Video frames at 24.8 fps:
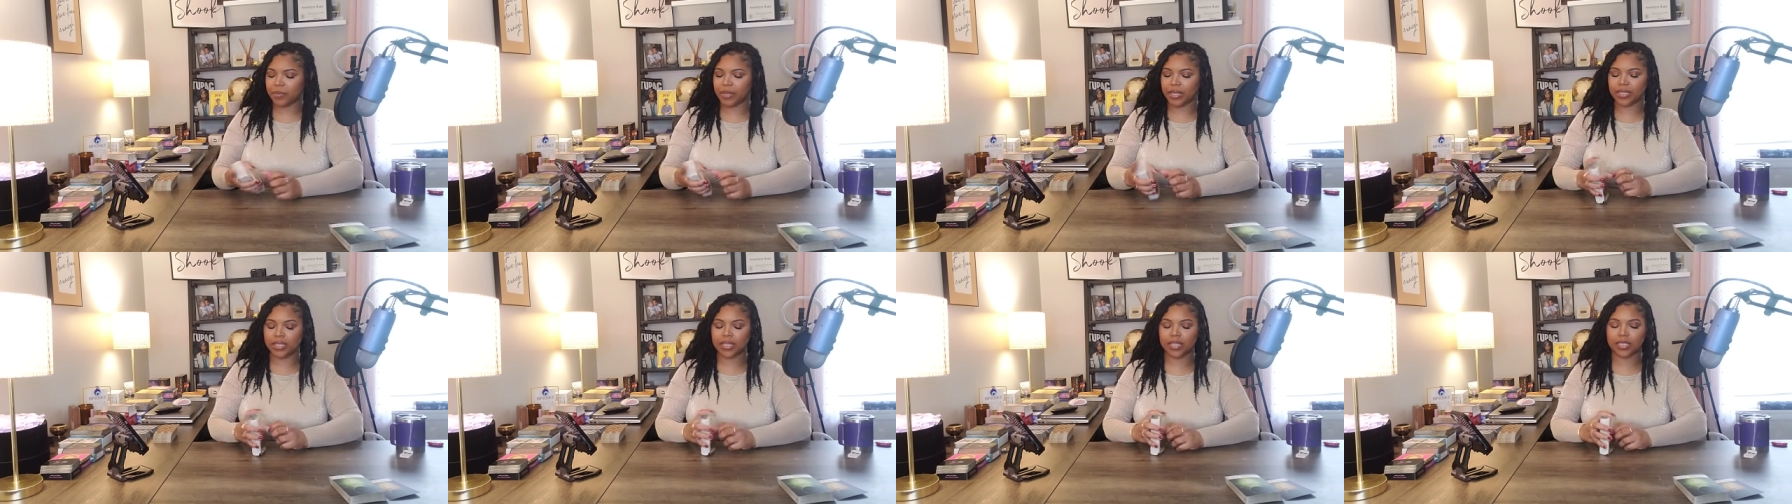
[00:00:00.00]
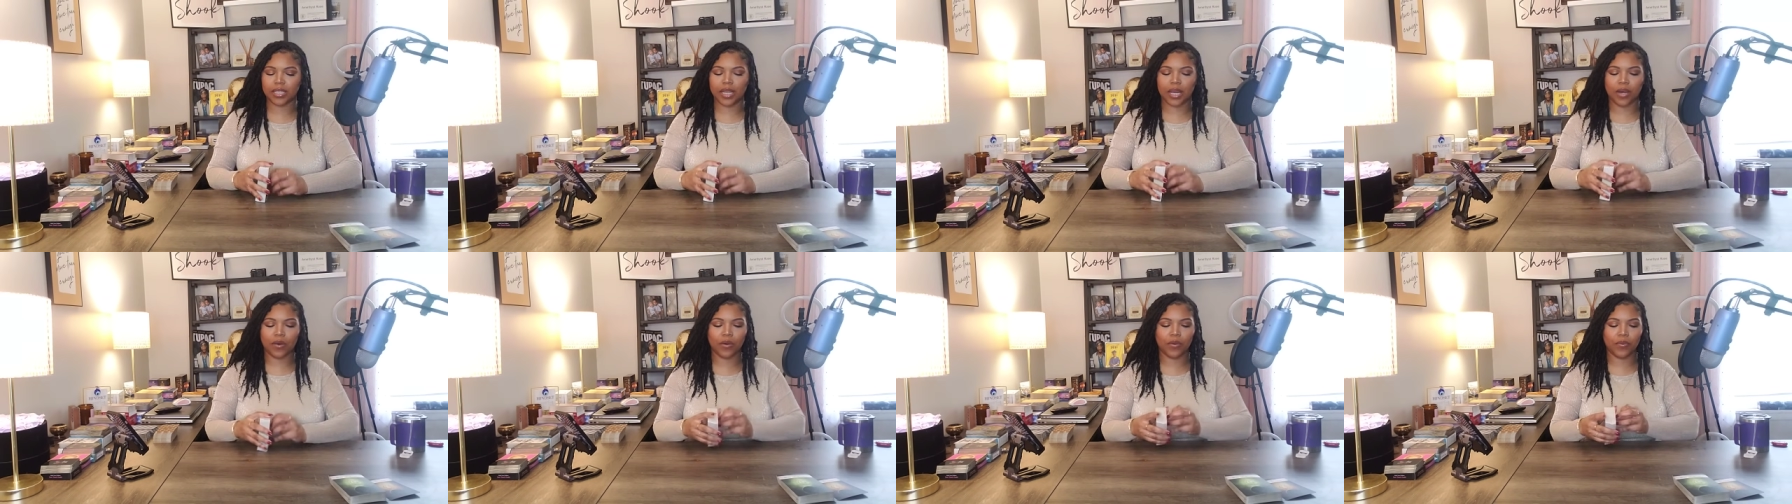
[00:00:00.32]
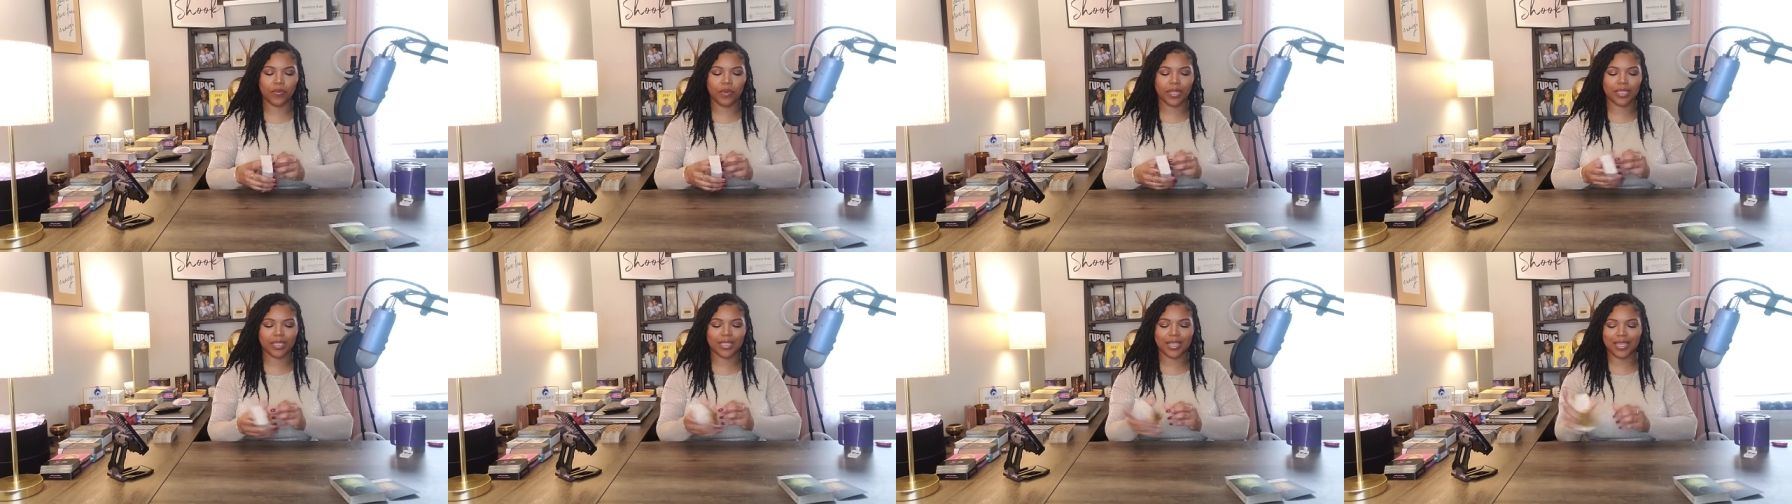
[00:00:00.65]
message how it
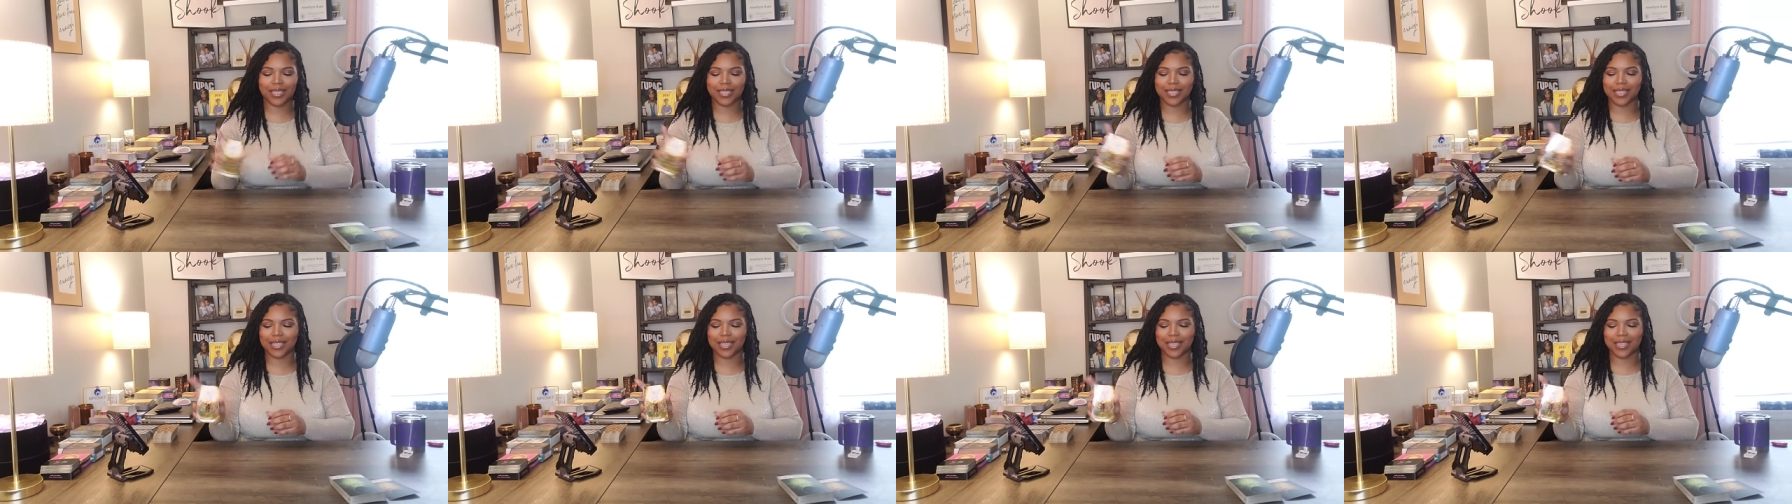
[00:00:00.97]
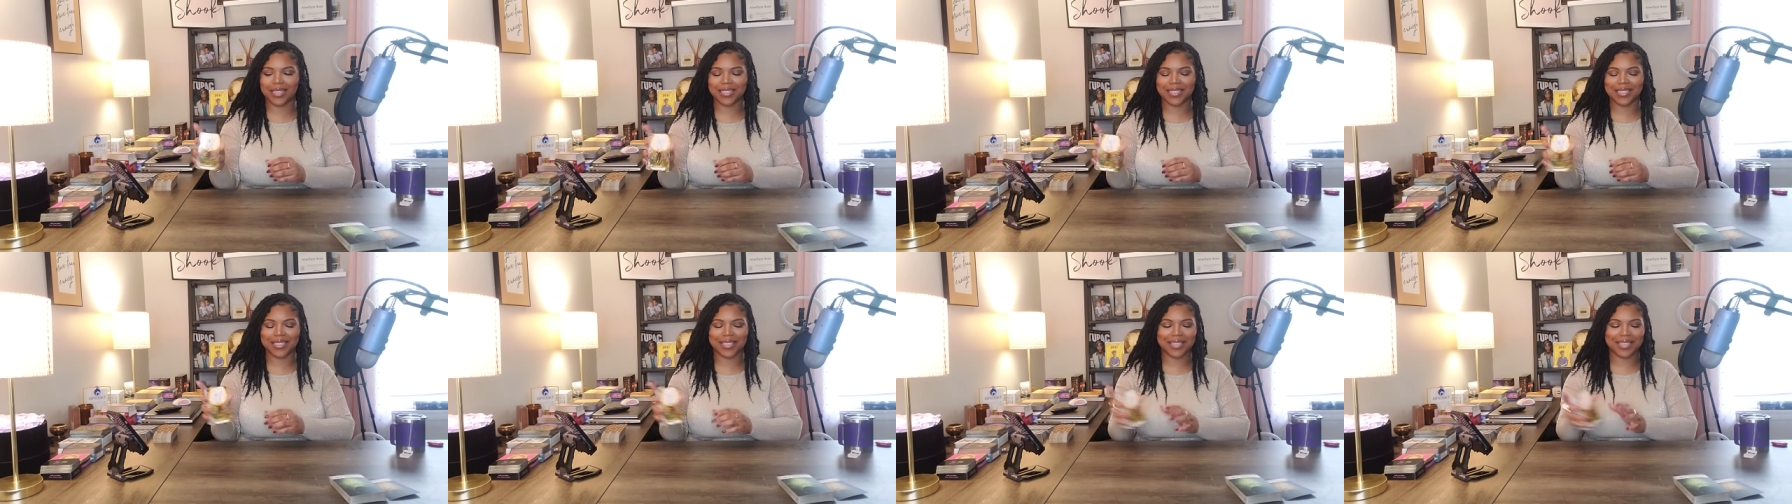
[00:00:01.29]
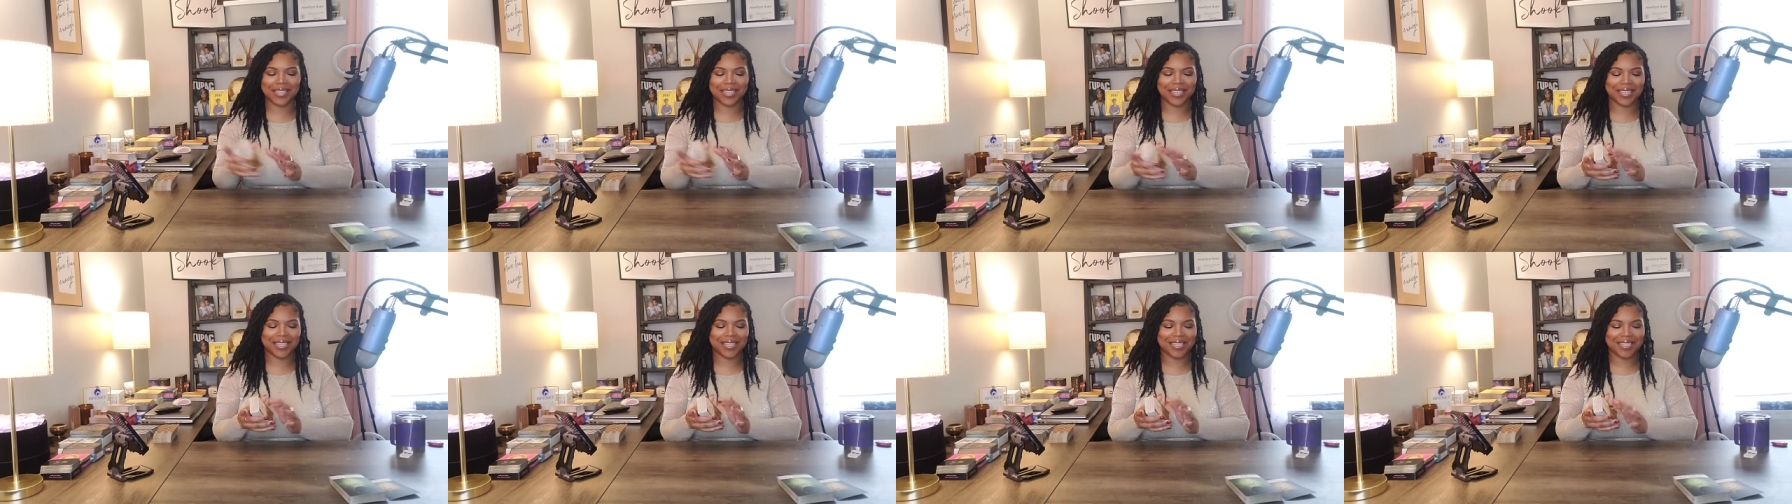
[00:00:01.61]
resonates. Look at the
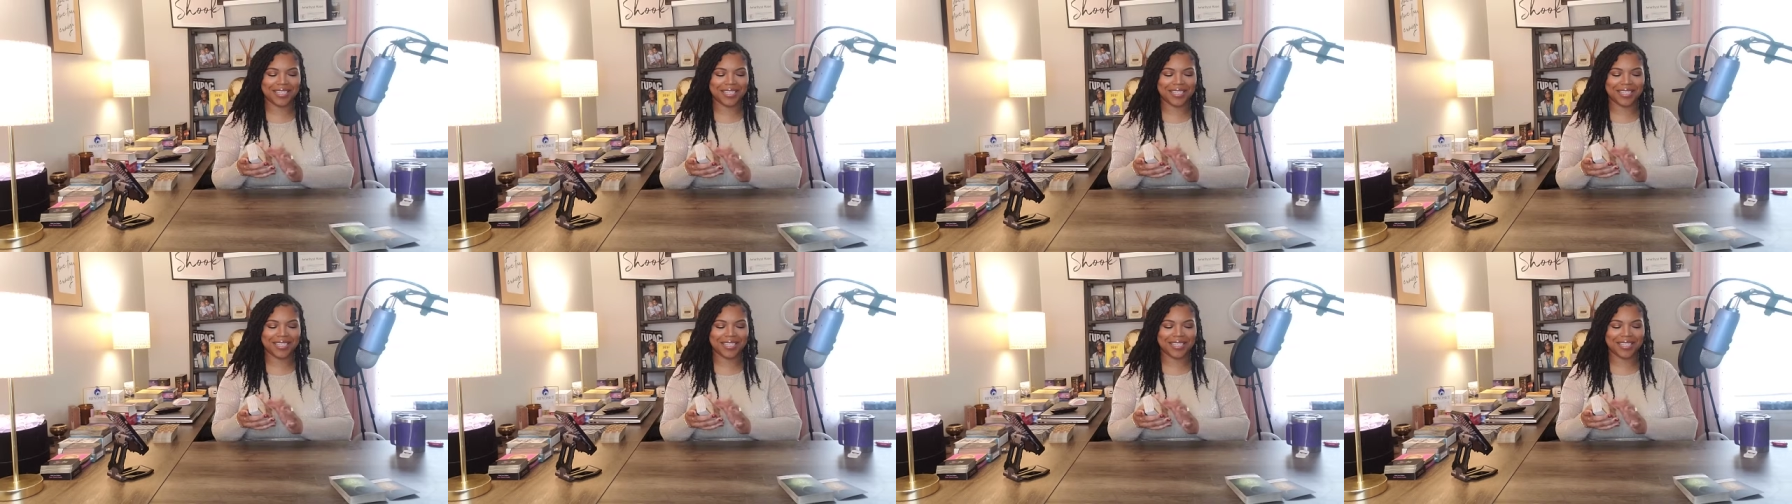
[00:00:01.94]
sun.